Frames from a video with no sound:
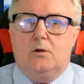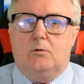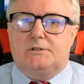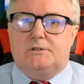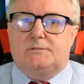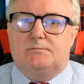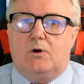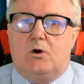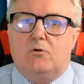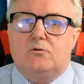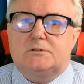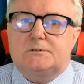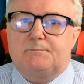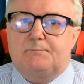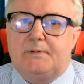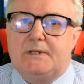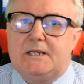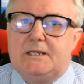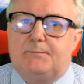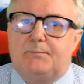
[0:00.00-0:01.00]
Well, to most
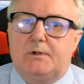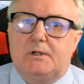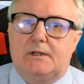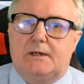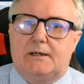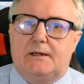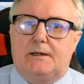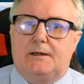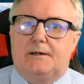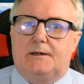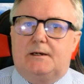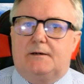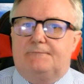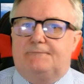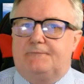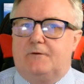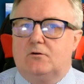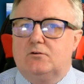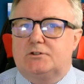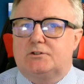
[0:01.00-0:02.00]
people, a
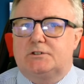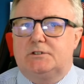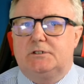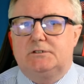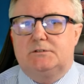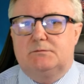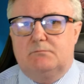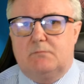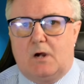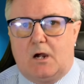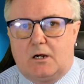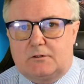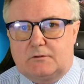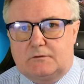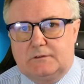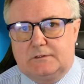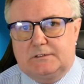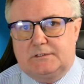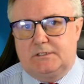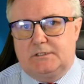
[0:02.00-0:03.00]
functioning
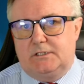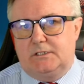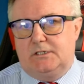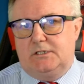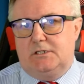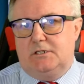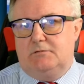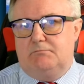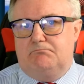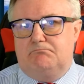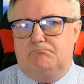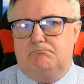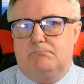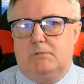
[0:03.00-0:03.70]
democracy